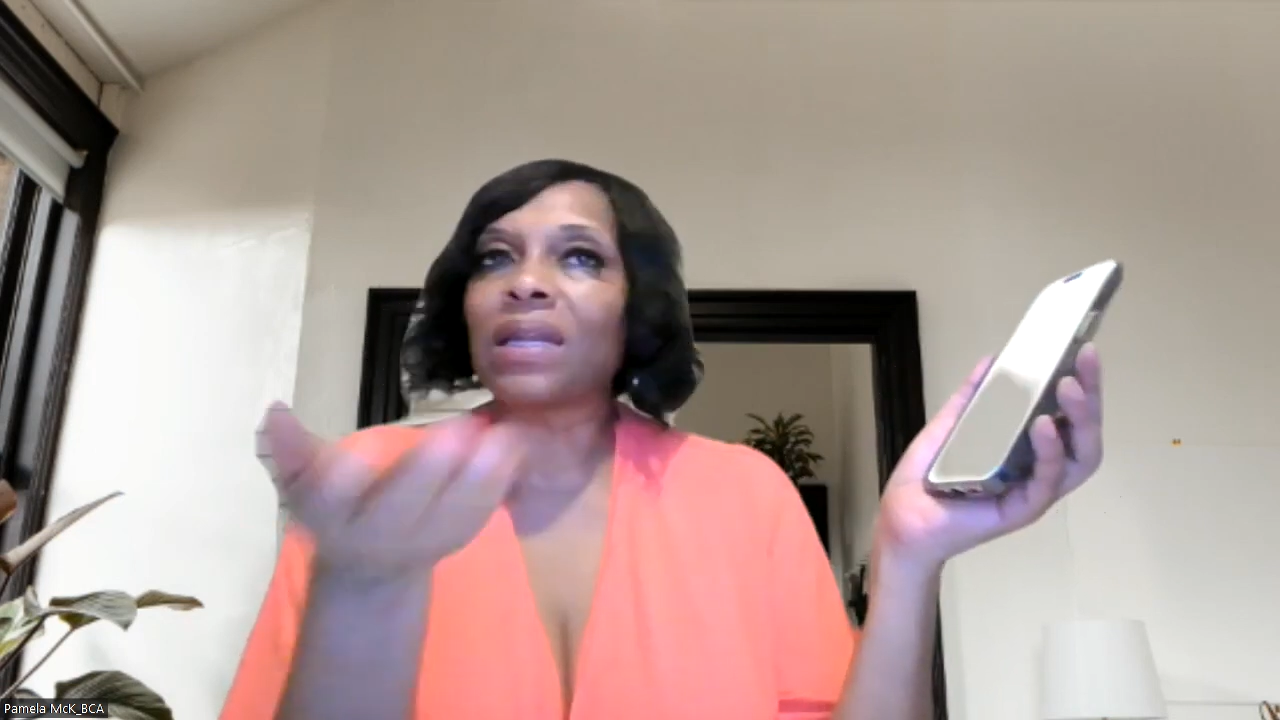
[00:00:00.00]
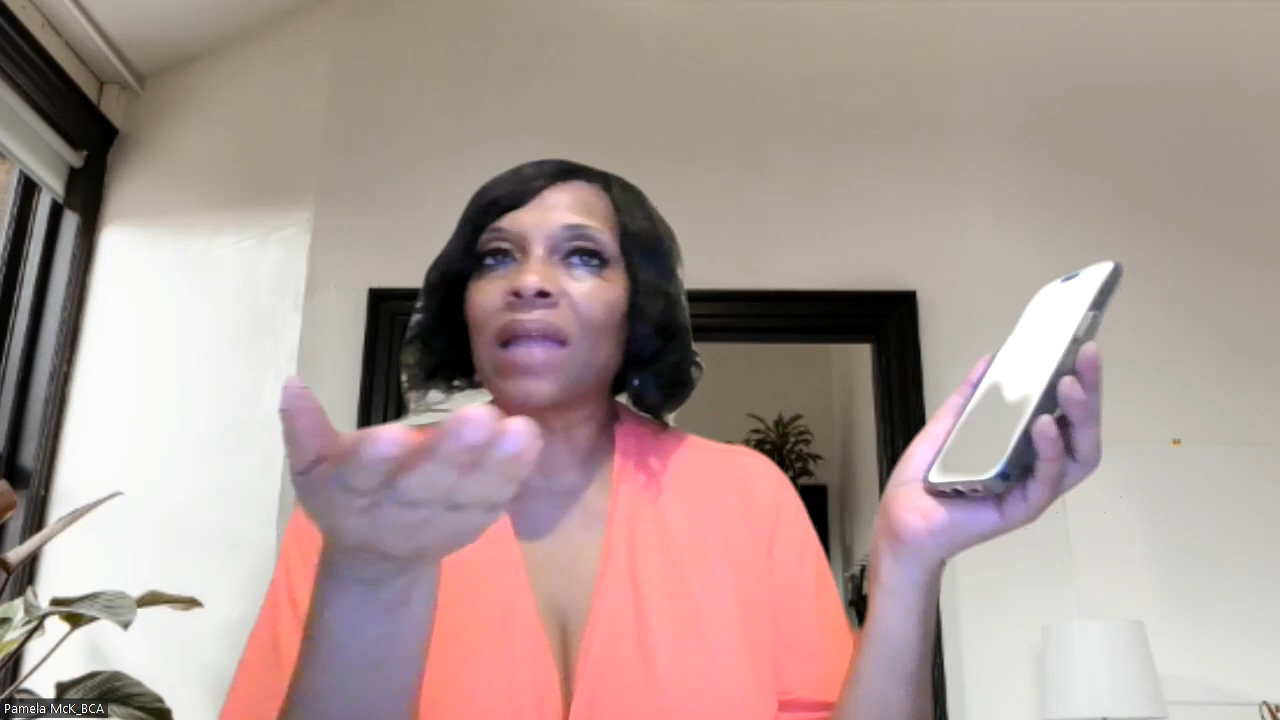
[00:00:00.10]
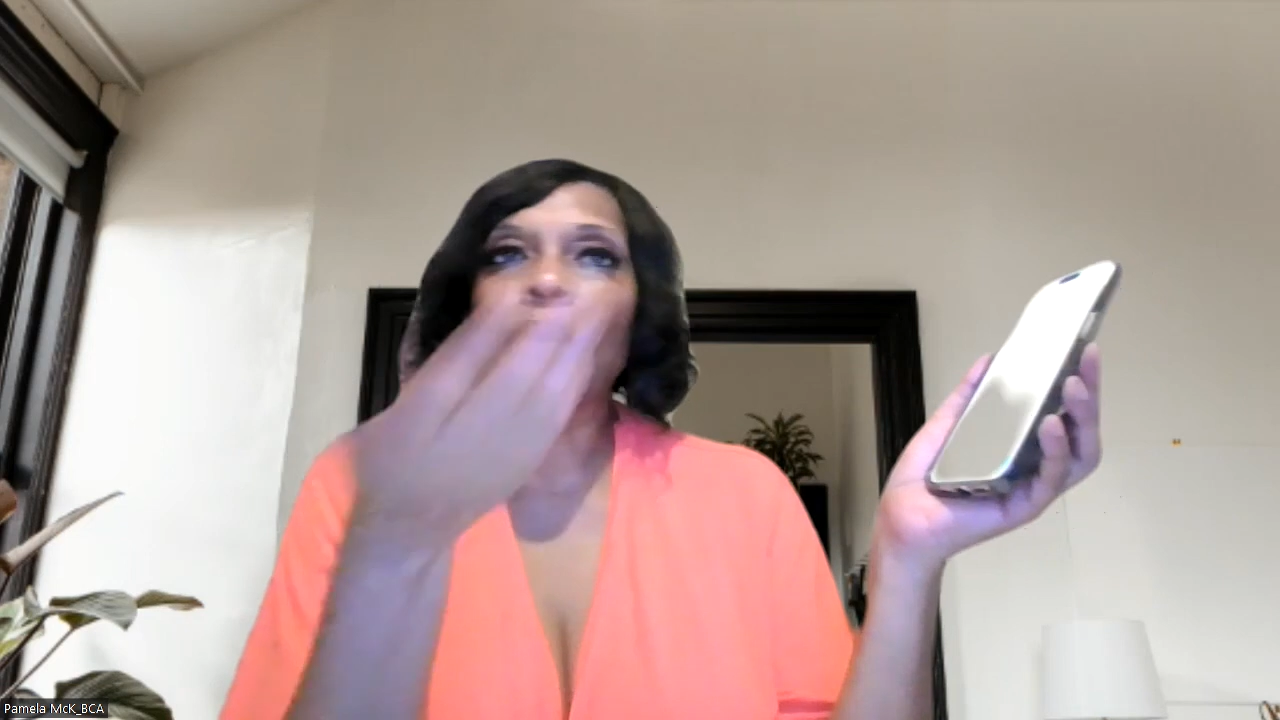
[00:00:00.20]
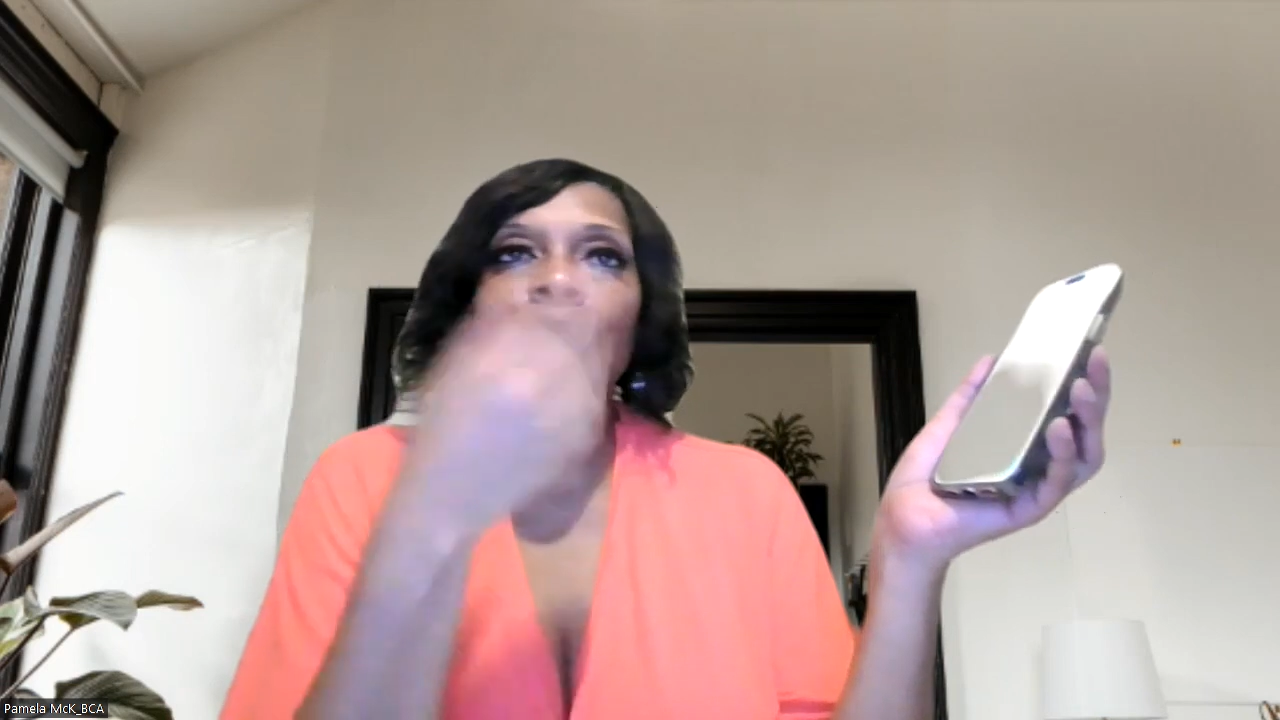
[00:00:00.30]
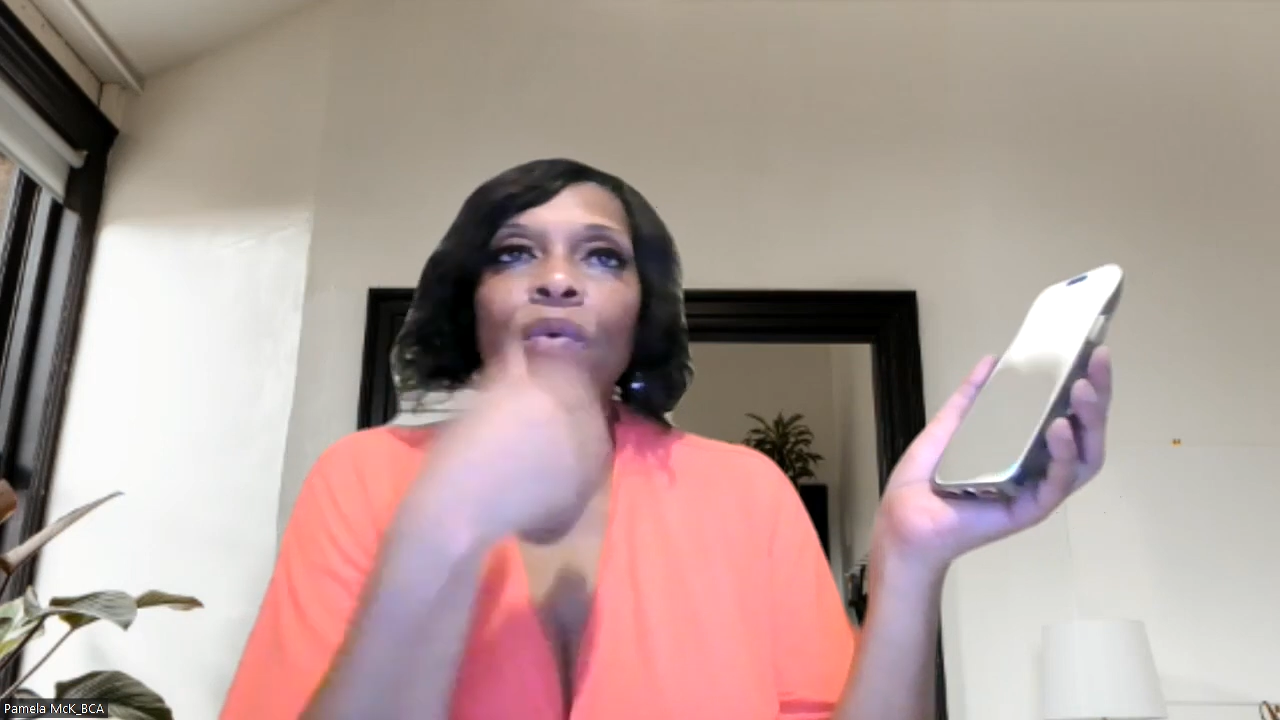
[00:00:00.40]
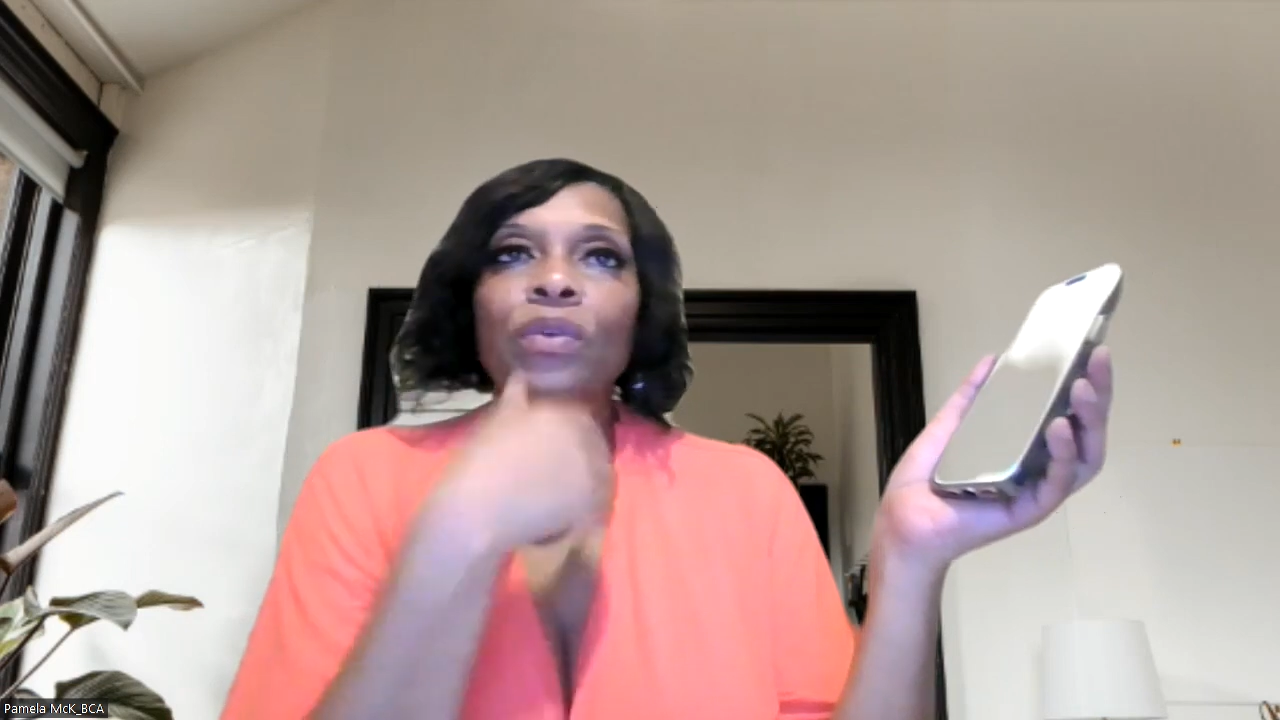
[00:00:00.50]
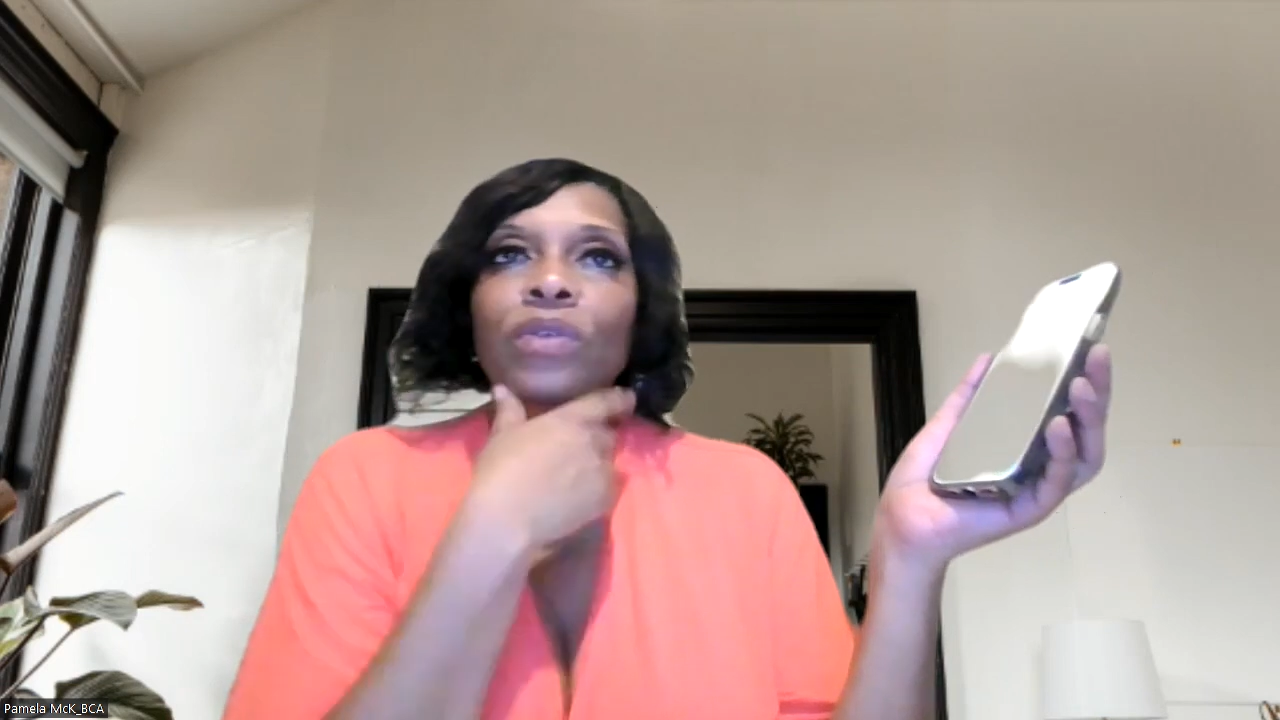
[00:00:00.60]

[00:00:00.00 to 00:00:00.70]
a lot when we're